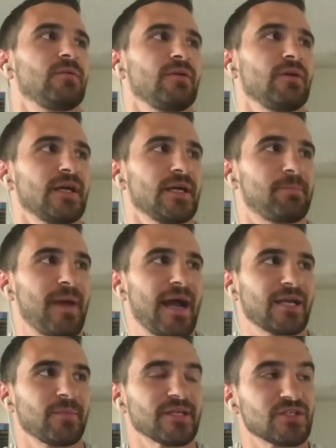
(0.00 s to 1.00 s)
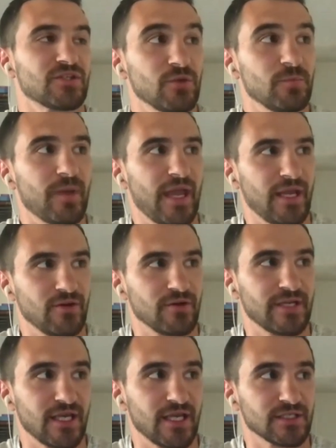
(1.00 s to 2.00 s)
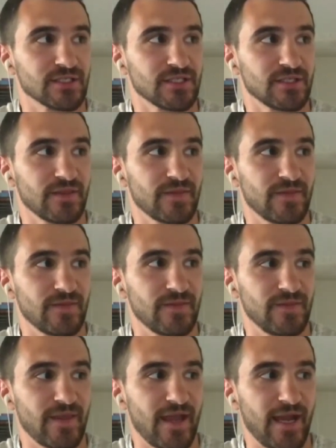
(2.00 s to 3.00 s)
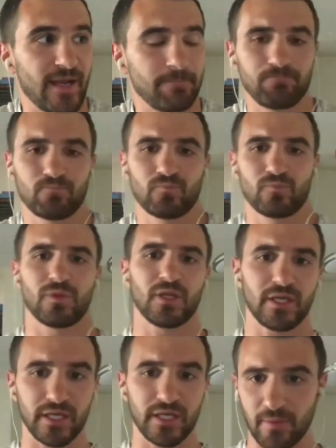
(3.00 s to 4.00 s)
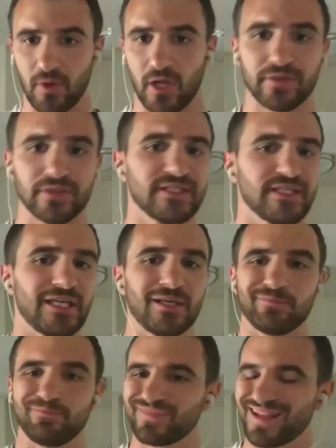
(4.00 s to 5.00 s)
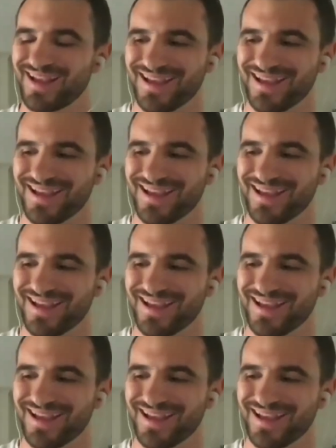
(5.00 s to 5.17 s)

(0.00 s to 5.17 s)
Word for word: back in my student painter days, that he came on the team.